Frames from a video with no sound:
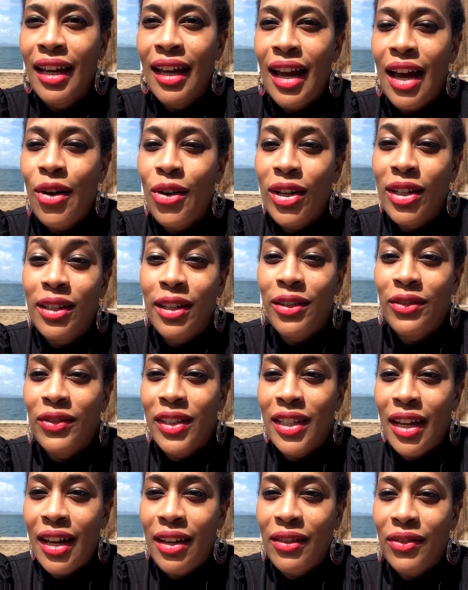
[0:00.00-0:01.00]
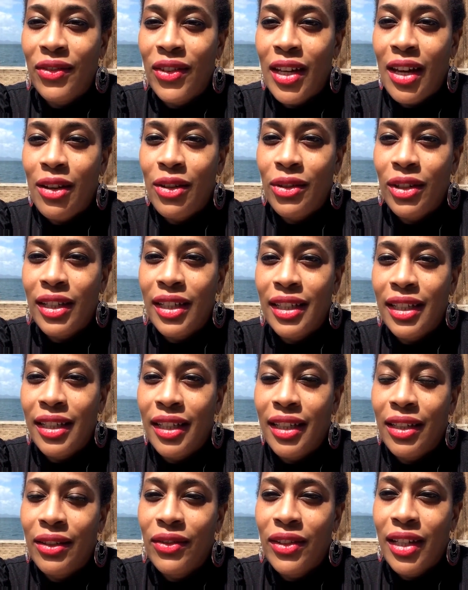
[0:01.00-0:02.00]
how I love to have that
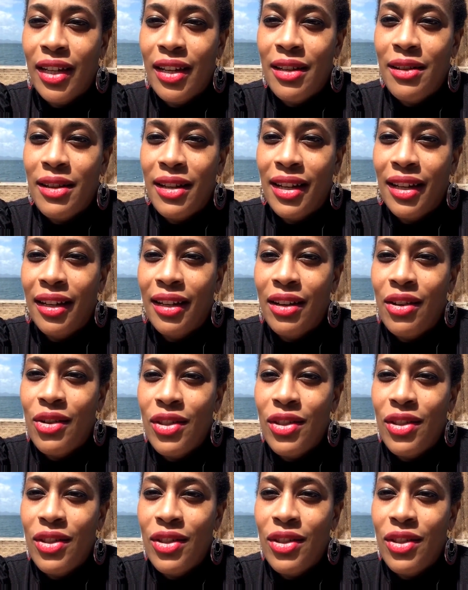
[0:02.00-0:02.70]
received, and,